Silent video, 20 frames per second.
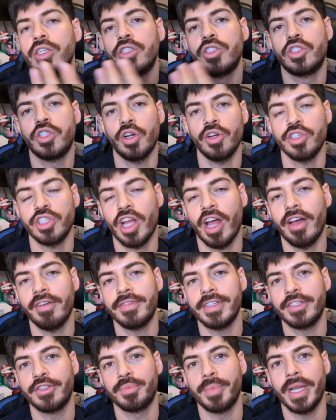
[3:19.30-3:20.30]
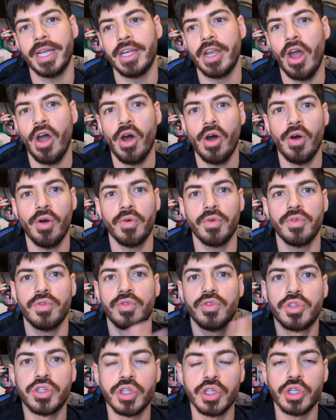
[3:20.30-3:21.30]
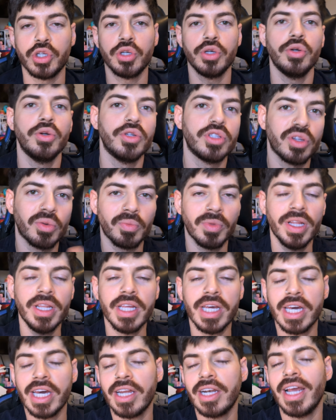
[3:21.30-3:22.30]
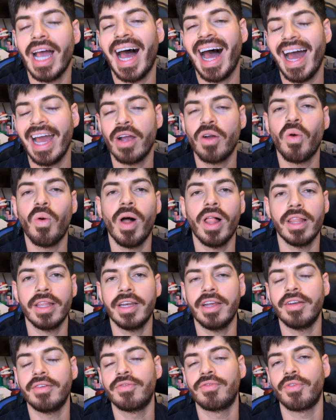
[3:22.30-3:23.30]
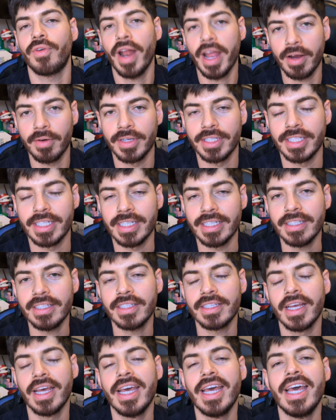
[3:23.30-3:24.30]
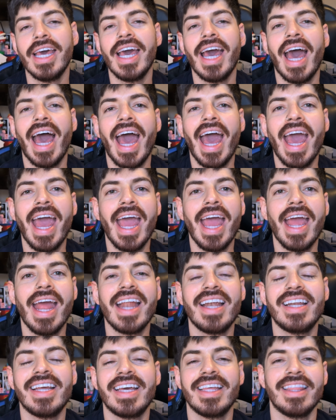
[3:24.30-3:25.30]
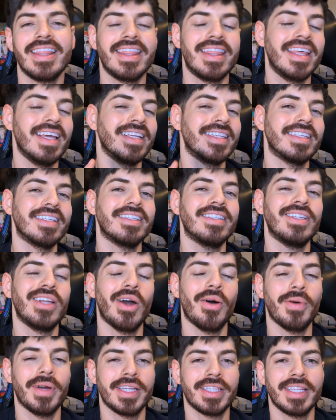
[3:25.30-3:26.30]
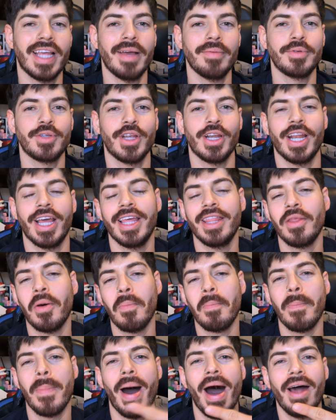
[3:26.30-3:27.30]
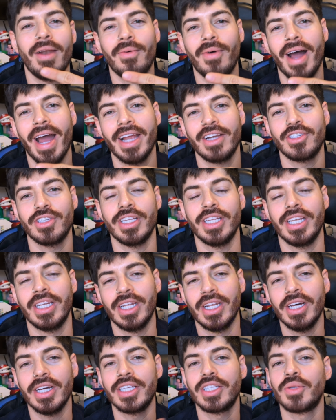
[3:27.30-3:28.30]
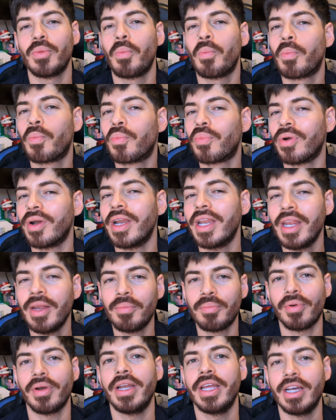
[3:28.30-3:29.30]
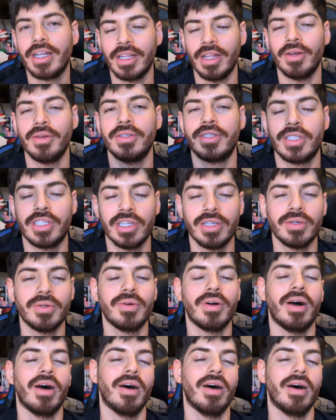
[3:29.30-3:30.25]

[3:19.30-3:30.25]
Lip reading: Xerjoff has been known to do some really good high quality fragrances, and this is no exception. And the bottle actually looks pretty close to